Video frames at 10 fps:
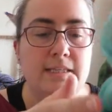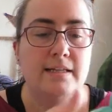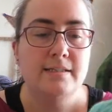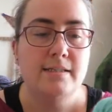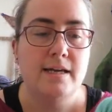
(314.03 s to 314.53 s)

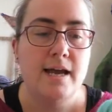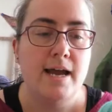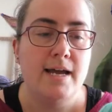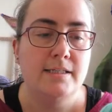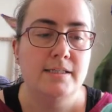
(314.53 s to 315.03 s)
Leicester
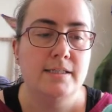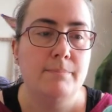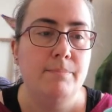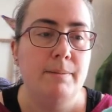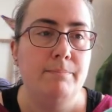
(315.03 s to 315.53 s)
and
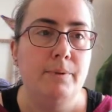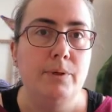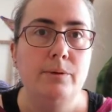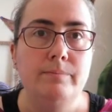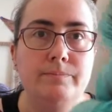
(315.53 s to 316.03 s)

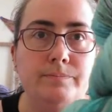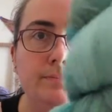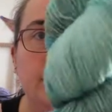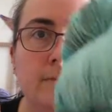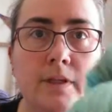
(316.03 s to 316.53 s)
Bamboo,
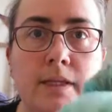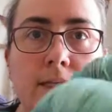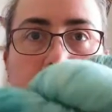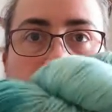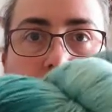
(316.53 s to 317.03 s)

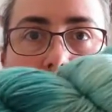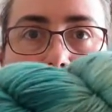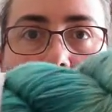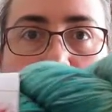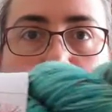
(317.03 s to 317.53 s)

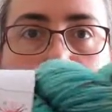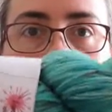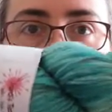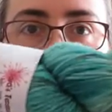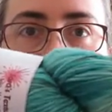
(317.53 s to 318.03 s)
I've
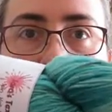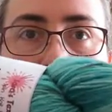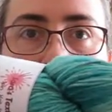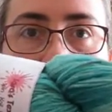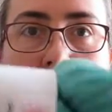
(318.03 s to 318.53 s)
gone for the
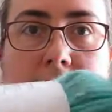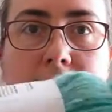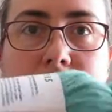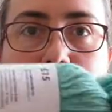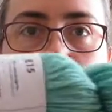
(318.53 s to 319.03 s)
mint